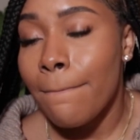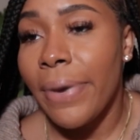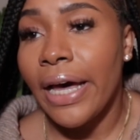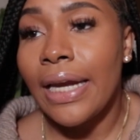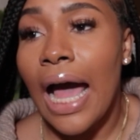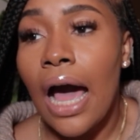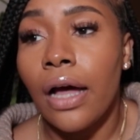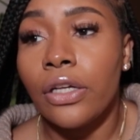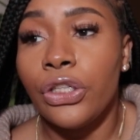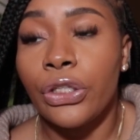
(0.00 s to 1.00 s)

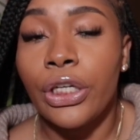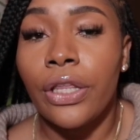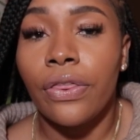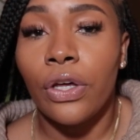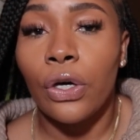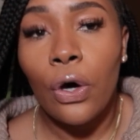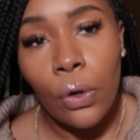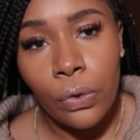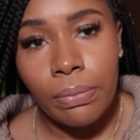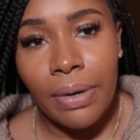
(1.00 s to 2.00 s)
but during the
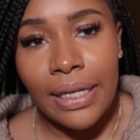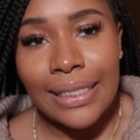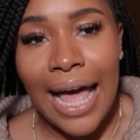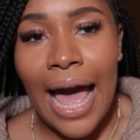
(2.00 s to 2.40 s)
cold months